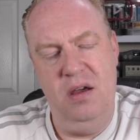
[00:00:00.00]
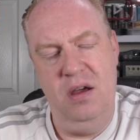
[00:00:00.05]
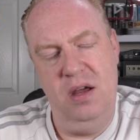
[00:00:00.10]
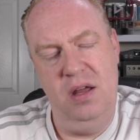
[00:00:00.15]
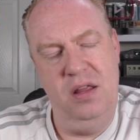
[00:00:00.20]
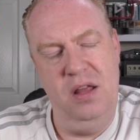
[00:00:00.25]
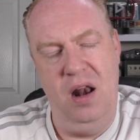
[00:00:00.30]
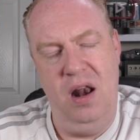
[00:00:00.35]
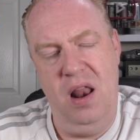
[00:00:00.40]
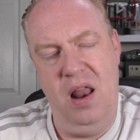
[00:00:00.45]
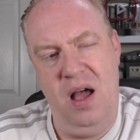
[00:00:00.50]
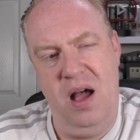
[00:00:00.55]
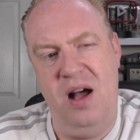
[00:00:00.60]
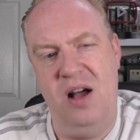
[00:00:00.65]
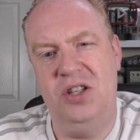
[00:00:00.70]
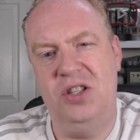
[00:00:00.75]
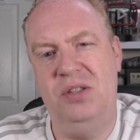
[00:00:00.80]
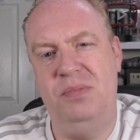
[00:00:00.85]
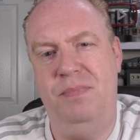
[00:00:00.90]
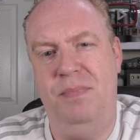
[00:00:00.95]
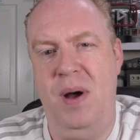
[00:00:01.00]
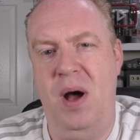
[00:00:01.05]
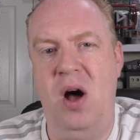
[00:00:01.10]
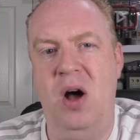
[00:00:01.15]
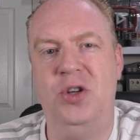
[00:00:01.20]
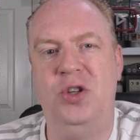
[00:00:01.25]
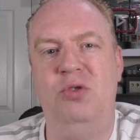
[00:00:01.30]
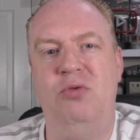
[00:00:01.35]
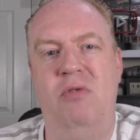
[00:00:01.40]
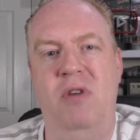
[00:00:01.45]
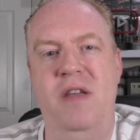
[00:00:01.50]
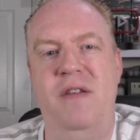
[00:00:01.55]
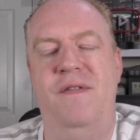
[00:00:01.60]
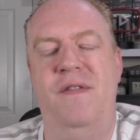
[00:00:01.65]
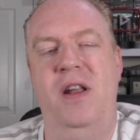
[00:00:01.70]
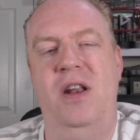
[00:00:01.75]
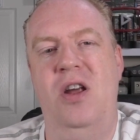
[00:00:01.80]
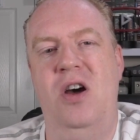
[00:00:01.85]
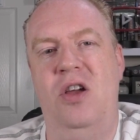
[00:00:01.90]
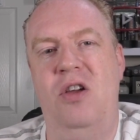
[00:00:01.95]
last partial
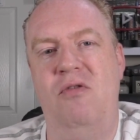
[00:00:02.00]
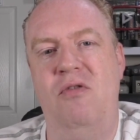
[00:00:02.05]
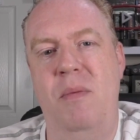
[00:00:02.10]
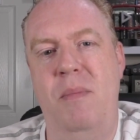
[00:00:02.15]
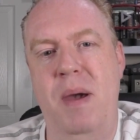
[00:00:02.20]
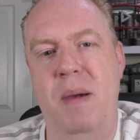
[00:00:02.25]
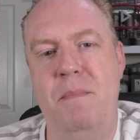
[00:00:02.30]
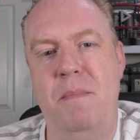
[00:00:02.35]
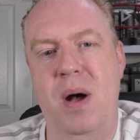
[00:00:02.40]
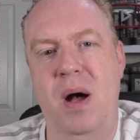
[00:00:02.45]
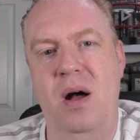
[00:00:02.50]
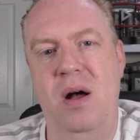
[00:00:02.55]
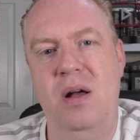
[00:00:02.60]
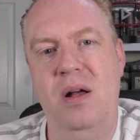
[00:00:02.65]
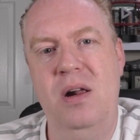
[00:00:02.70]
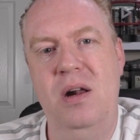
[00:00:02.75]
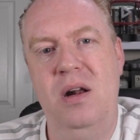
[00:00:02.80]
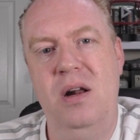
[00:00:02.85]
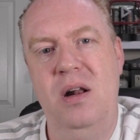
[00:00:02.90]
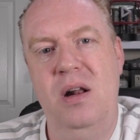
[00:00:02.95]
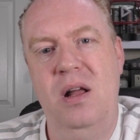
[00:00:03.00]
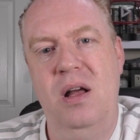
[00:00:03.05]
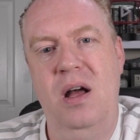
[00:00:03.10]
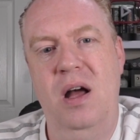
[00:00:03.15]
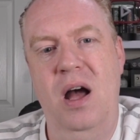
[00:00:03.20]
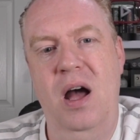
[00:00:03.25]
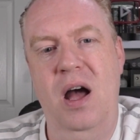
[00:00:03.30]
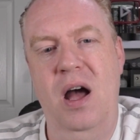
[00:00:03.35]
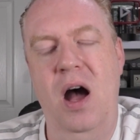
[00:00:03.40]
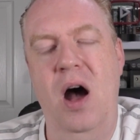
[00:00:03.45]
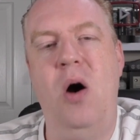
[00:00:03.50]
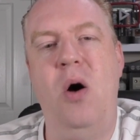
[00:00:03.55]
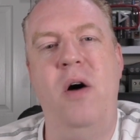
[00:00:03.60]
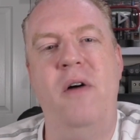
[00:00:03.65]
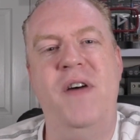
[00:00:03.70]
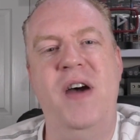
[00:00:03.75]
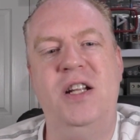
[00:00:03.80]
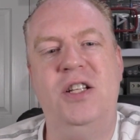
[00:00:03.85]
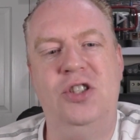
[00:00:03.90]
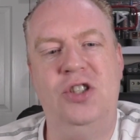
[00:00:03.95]
refund I can remember.
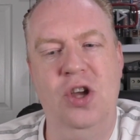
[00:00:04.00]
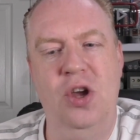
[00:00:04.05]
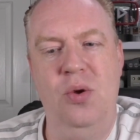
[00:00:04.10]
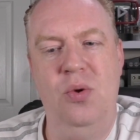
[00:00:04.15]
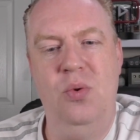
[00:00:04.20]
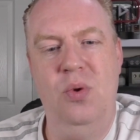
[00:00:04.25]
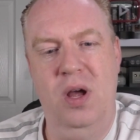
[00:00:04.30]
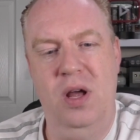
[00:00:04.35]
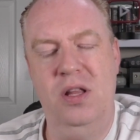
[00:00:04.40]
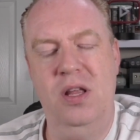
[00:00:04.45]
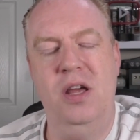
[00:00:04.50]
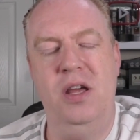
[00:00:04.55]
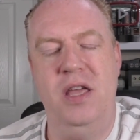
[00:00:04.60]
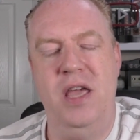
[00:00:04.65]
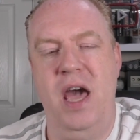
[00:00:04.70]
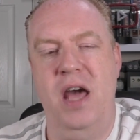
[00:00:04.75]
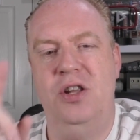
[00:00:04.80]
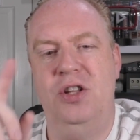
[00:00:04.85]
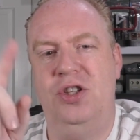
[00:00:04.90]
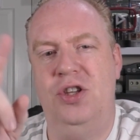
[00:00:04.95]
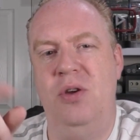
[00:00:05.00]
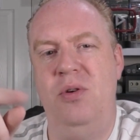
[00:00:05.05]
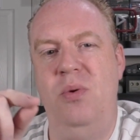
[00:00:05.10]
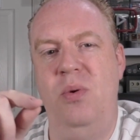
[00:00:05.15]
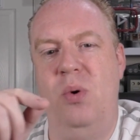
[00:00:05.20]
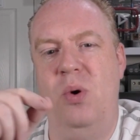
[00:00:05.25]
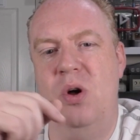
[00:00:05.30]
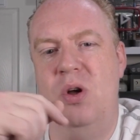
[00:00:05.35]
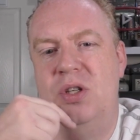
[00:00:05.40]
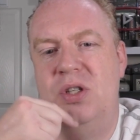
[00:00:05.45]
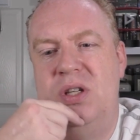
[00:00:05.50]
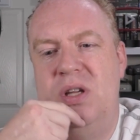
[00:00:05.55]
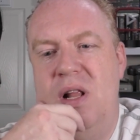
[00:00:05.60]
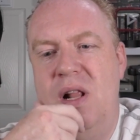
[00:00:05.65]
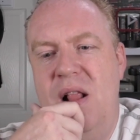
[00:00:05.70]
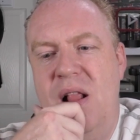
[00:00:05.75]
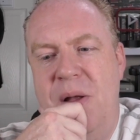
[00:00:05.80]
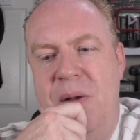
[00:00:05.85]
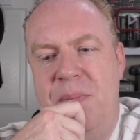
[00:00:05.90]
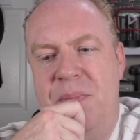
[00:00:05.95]
I've had two. The two was,
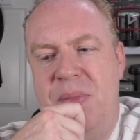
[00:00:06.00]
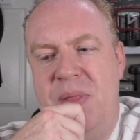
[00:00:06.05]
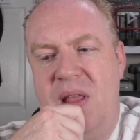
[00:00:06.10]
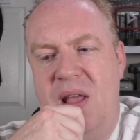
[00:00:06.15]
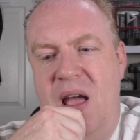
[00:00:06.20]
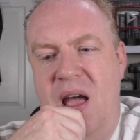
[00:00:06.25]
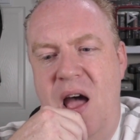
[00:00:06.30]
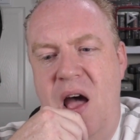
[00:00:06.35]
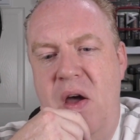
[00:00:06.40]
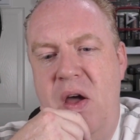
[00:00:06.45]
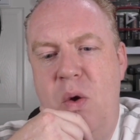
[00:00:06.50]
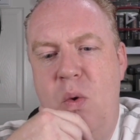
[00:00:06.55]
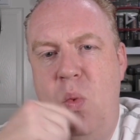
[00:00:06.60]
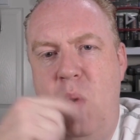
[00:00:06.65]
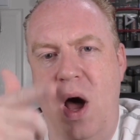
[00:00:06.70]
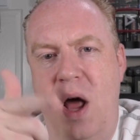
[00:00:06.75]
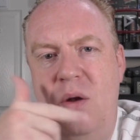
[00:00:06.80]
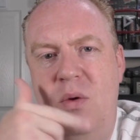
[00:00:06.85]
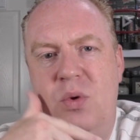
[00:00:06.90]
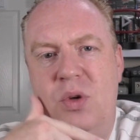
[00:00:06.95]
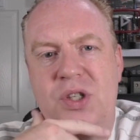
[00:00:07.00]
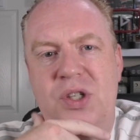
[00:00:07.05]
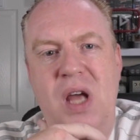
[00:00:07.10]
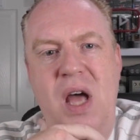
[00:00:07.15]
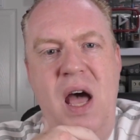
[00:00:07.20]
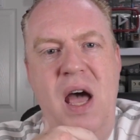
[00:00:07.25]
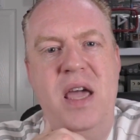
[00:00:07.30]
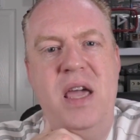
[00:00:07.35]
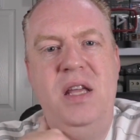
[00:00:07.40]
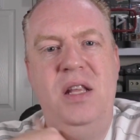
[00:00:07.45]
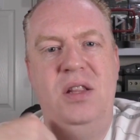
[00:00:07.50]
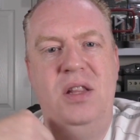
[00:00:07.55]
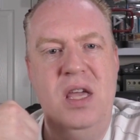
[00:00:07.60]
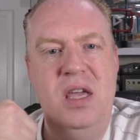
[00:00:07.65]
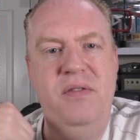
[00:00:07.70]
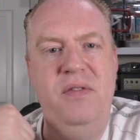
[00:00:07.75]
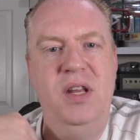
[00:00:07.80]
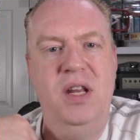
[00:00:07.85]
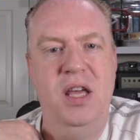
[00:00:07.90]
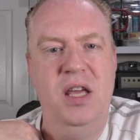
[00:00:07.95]
I think one was a
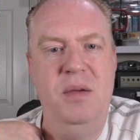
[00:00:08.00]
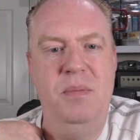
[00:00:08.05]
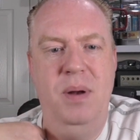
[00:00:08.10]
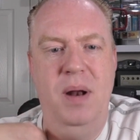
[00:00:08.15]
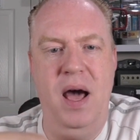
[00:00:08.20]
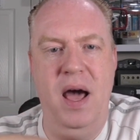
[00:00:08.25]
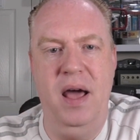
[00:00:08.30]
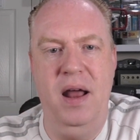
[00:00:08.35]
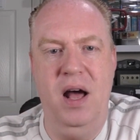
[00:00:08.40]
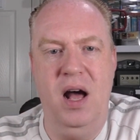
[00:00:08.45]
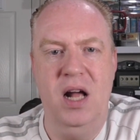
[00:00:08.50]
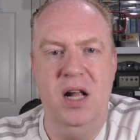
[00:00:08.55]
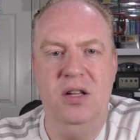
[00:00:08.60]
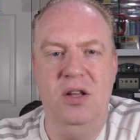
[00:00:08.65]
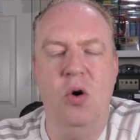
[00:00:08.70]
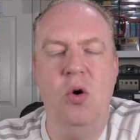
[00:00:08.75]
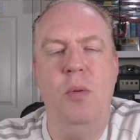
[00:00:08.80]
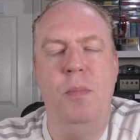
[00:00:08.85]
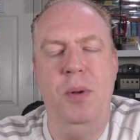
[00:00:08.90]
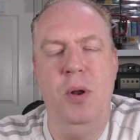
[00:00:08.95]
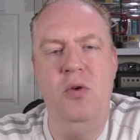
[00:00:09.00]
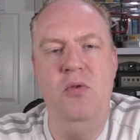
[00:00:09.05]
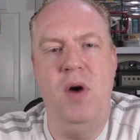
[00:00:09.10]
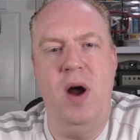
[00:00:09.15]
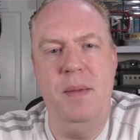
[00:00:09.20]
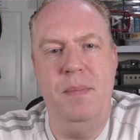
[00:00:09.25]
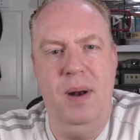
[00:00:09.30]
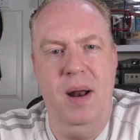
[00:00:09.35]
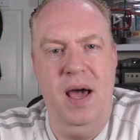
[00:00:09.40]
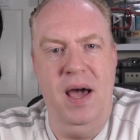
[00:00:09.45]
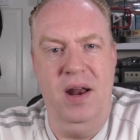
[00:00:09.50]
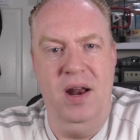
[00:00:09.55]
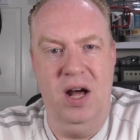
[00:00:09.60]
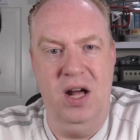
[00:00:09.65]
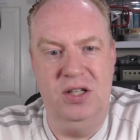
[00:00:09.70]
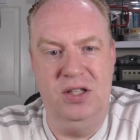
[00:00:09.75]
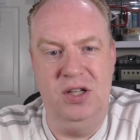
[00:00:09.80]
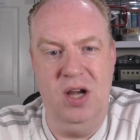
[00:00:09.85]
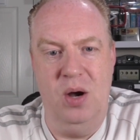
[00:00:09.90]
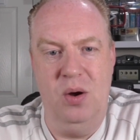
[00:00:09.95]
DVD player or a Blu-ray player that
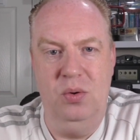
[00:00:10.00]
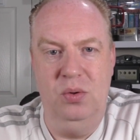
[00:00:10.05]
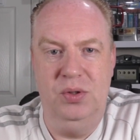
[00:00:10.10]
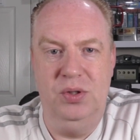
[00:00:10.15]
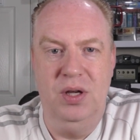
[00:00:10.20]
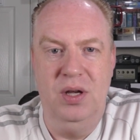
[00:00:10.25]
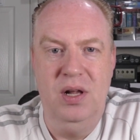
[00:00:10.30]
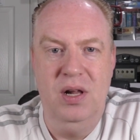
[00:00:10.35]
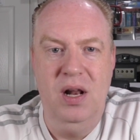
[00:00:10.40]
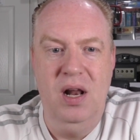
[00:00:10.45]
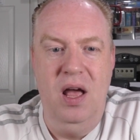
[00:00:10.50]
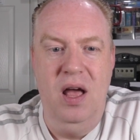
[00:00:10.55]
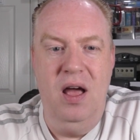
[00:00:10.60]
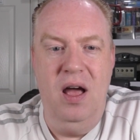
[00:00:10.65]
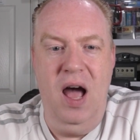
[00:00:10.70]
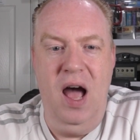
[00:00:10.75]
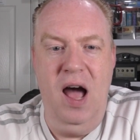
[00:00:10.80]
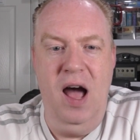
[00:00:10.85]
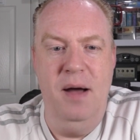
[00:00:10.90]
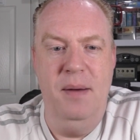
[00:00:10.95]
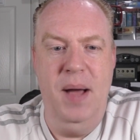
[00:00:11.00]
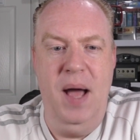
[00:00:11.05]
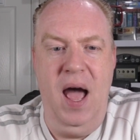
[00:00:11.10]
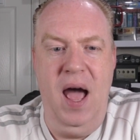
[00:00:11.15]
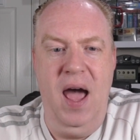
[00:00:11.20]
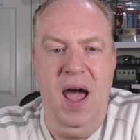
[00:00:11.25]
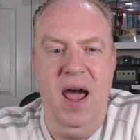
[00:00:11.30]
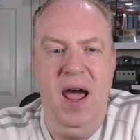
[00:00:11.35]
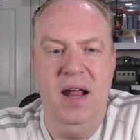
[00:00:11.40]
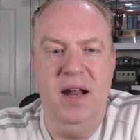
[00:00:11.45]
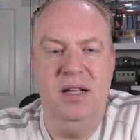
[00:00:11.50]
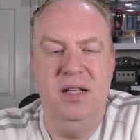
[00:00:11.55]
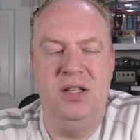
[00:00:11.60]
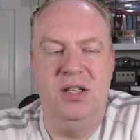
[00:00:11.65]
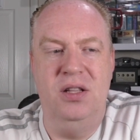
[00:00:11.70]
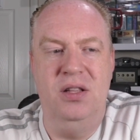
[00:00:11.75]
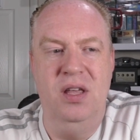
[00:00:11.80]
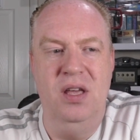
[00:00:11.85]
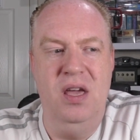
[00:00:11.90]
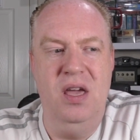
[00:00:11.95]
I'd sold, and
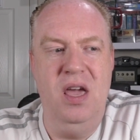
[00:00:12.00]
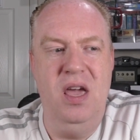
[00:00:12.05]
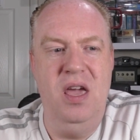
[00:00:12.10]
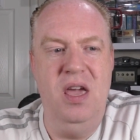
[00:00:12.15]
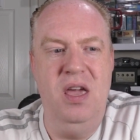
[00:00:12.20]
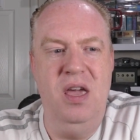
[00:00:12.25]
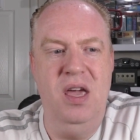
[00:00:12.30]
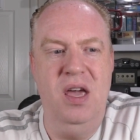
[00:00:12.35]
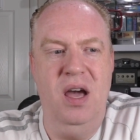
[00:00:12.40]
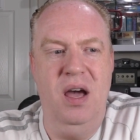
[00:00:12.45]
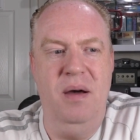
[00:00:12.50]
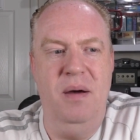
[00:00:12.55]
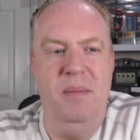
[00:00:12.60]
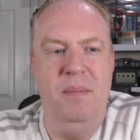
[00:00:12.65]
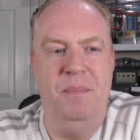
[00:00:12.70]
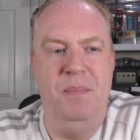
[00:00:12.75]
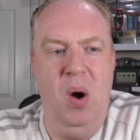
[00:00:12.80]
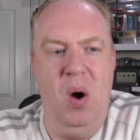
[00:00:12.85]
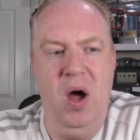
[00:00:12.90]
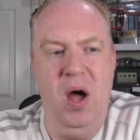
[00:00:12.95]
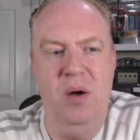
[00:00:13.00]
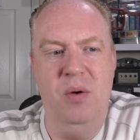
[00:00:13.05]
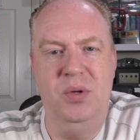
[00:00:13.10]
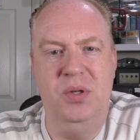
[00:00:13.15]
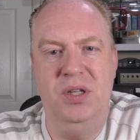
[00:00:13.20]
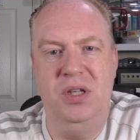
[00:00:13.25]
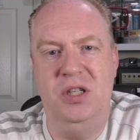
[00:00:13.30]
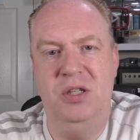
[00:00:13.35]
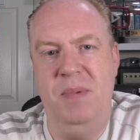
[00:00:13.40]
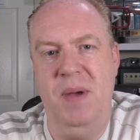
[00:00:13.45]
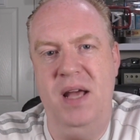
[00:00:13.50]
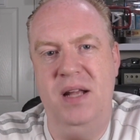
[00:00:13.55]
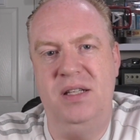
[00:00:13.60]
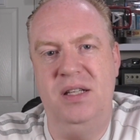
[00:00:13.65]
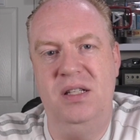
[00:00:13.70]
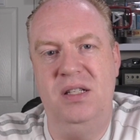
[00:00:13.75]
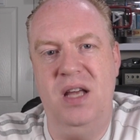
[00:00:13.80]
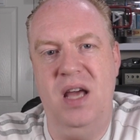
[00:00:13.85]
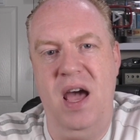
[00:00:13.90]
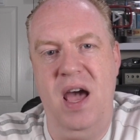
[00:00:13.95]
the buyer was
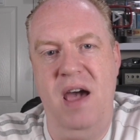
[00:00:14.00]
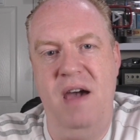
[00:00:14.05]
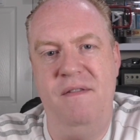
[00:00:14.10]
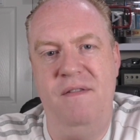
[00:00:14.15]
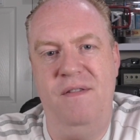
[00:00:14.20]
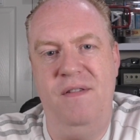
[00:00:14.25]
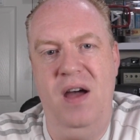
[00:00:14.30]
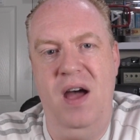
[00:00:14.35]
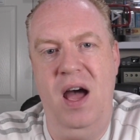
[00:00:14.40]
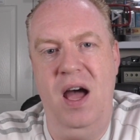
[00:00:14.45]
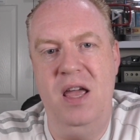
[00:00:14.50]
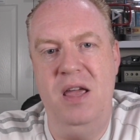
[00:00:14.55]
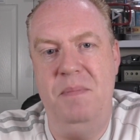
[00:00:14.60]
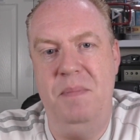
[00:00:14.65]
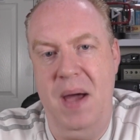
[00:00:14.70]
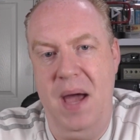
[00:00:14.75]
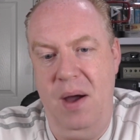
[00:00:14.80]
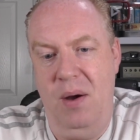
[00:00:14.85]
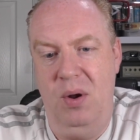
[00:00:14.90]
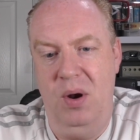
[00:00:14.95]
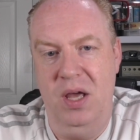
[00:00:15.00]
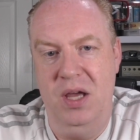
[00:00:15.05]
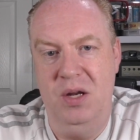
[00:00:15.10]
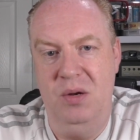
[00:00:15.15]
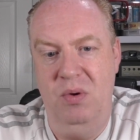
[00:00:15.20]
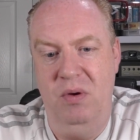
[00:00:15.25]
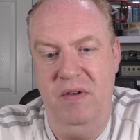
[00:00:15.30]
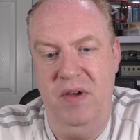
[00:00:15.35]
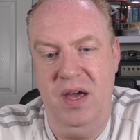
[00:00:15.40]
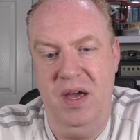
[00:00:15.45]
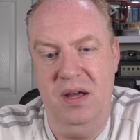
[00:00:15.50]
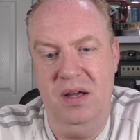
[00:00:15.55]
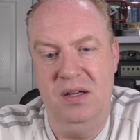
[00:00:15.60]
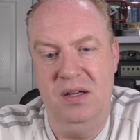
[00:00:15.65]
expecting to have a power lead with it